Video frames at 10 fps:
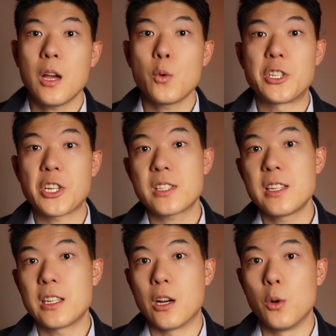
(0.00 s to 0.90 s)
Now we just
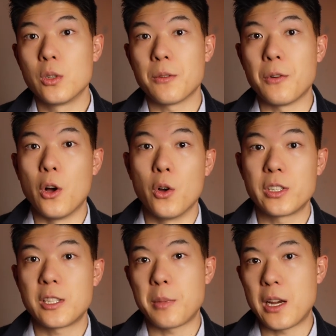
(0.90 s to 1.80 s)
need a holder for all
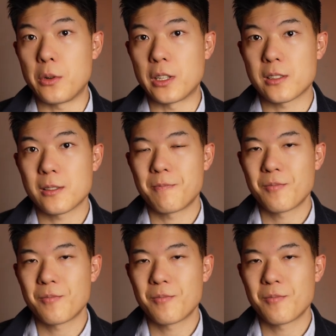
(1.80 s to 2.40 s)
these bearings.